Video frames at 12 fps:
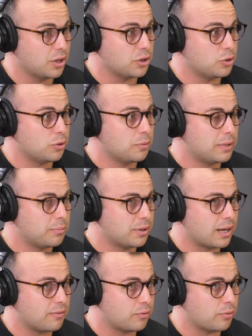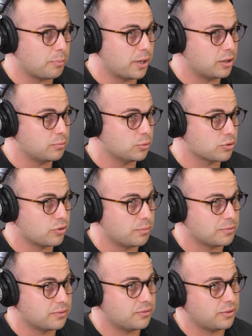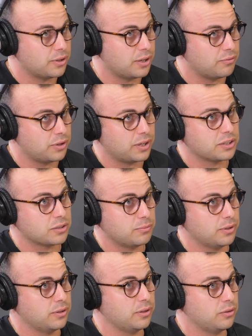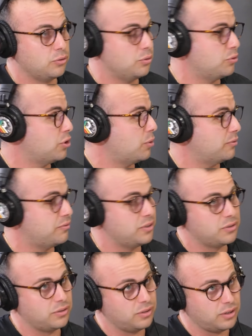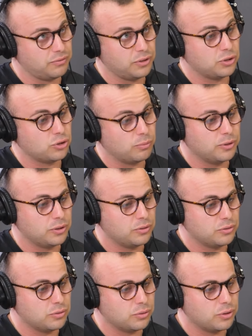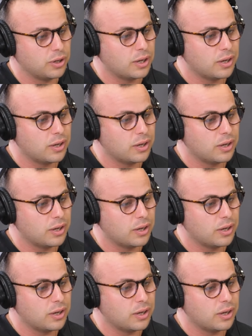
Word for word: you want to be able to have a repeatable script for every customer that you go and visit and every job that you do.